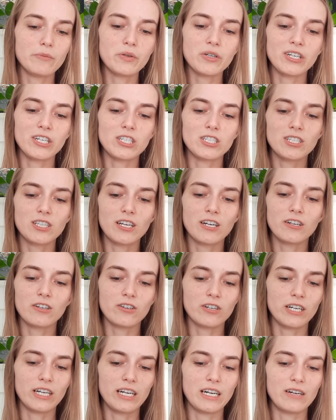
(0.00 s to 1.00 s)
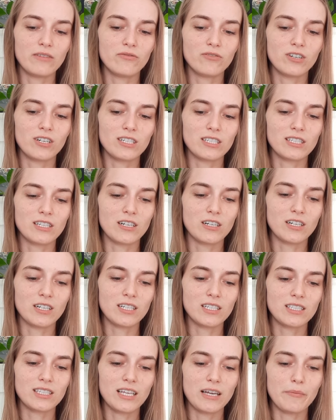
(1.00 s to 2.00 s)
preach their creed for as long
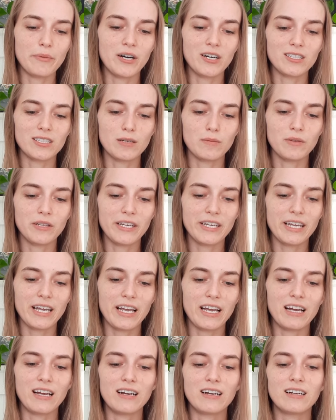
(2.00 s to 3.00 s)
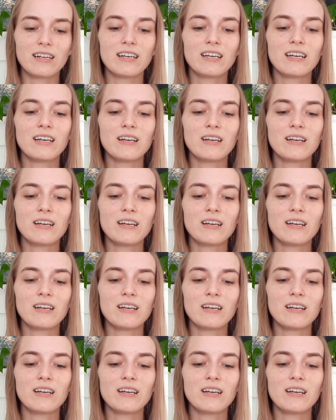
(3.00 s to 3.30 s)
as they possibly can.